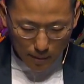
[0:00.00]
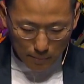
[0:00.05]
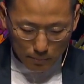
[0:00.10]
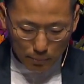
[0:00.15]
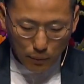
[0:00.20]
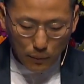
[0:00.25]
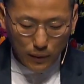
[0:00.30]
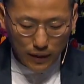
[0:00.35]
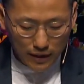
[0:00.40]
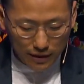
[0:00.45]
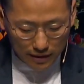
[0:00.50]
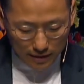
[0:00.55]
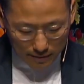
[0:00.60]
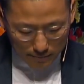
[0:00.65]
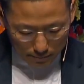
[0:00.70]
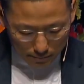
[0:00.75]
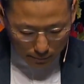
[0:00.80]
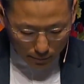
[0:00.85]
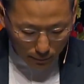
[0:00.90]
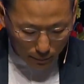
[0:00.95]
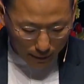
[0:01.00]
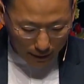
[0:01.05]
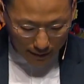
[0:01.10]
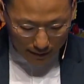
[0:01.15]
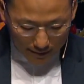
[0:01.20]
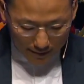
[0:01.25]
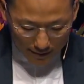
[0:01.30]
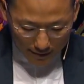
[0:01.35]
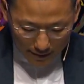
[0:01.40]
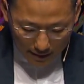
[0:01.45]
poignant
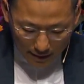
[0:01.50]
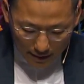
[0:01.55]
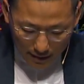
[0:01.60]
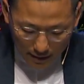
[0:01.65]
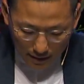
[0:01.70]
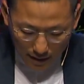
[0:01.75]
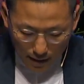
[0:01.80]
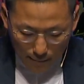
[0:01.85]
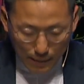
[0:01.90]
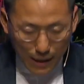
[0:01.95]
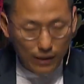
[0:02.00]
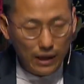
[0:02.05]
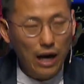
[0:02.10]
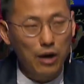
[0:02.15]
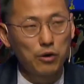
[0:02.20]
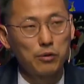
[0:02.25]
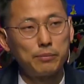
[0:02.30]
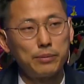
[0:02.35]
point about our